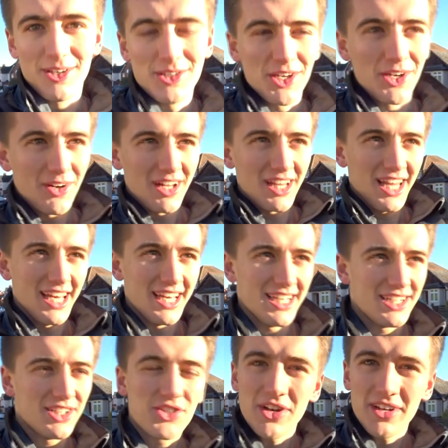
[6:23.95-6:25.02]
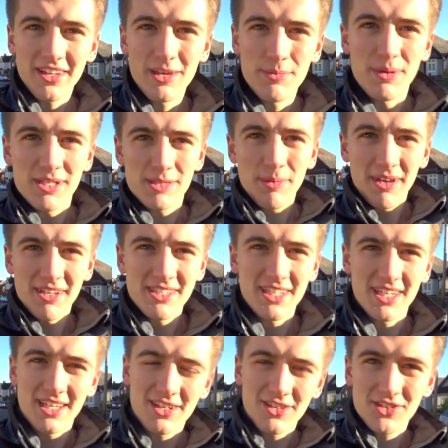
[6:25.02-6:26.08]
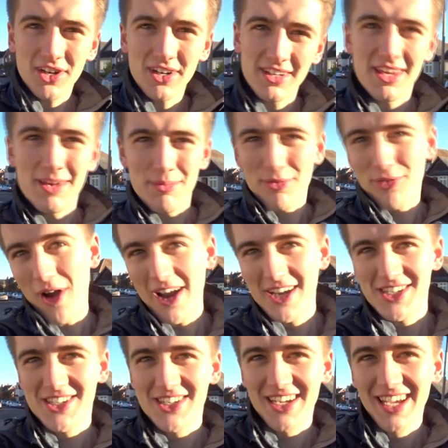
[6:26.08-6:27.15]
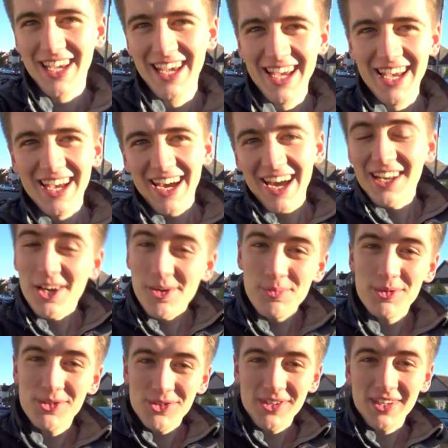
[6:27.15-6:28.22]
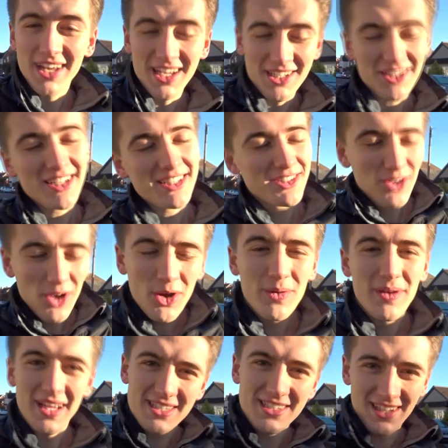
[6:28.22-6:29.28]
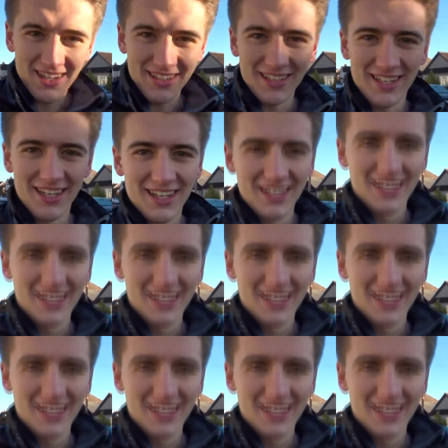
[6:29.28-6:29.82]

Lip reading: So I'll try to keep it spicy, try to keep it fresh, and I hope you enjoy the day. So let's go and get started.